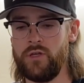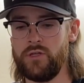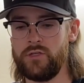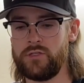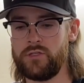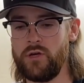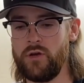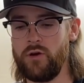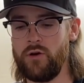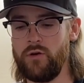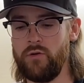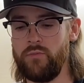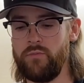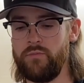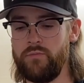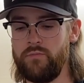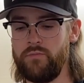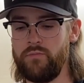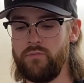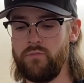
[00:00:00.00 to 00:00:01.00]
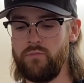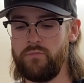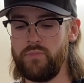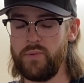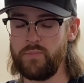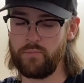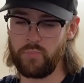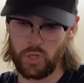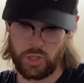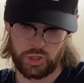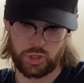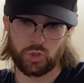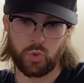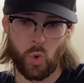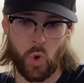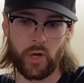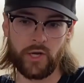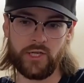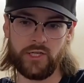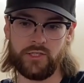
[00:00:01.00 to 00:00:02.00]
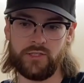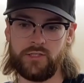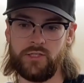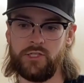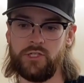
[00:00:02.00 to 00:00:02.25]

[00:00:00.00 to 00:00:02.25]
So putting 20s,